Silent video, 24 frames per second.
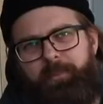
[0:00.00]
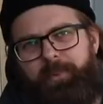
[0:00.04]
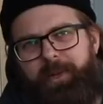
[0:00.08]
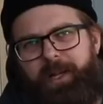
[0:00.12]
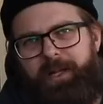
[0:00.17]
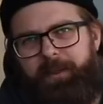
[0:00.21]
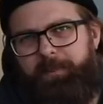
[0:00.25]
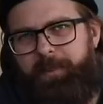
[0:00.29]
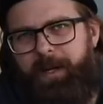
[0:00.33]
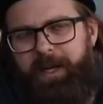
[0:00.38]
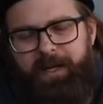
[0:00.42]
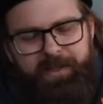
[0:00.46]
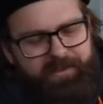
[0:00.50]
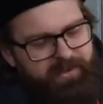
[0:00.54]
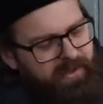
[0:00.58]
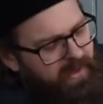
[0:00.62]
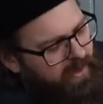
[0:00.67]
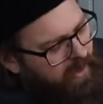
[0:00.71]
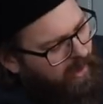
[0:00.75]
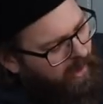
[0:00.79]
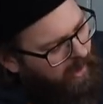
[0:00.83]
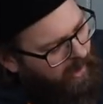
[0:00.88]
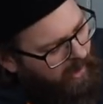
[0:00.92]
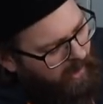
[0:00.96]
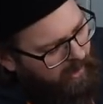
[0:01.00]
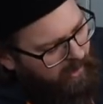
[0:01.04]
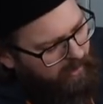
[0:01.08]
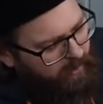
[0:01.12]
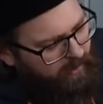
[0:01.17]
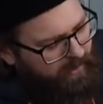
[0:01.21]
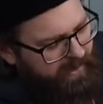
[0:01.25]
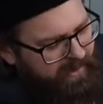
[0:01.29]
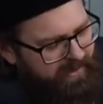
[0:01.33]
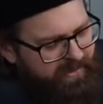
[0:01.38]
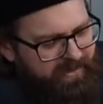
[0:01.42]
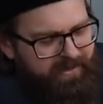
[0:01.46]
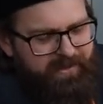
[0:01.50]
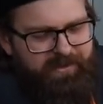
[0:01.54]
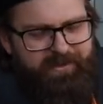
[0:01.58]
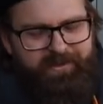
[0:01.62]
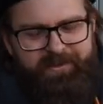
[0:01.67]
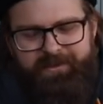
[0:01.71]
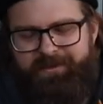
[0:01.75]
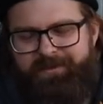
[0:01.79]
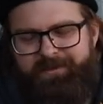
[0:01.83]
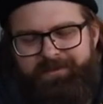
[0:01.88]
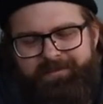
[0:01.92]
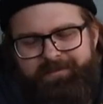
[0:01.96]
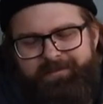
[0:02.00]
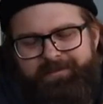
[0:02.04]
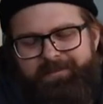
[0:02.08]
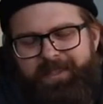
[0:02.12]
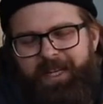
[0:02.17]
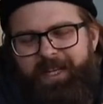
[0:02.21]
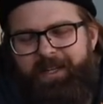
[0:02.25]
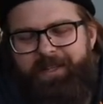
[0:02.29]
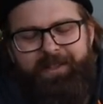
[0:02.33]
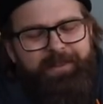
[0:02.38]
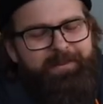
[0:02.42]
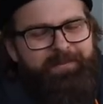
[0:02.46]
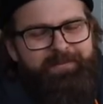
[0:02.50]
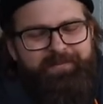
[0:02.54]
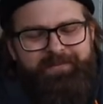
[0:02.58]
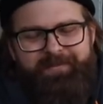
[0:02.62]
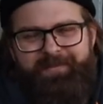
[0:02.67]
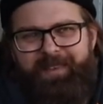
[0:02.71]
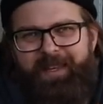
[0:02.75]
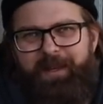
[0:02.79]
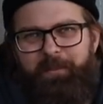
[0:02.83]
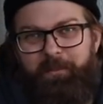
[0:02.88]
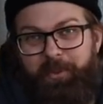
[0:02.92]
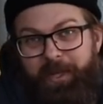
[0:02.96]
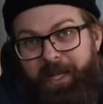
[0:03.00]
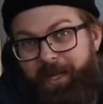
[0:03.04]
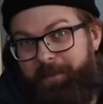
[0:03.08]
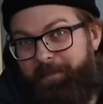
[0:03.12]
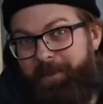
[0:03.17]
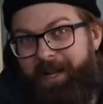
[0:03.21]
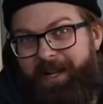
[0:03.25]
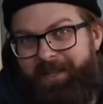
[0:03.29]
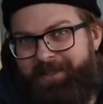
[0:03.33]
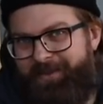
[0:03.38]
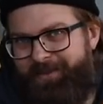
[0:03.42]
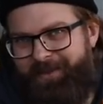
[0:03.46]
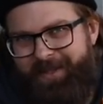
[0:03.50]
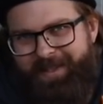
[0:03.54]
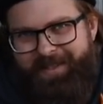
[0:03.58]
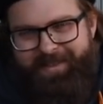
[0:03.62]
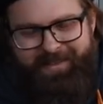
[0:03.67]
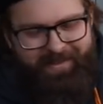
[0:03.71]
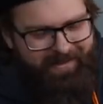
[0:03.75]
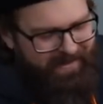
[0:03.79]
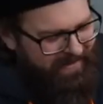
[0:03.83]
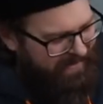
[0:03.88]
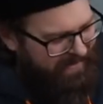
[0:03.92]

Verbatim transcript: a black box. It always, I don't know, black box, right?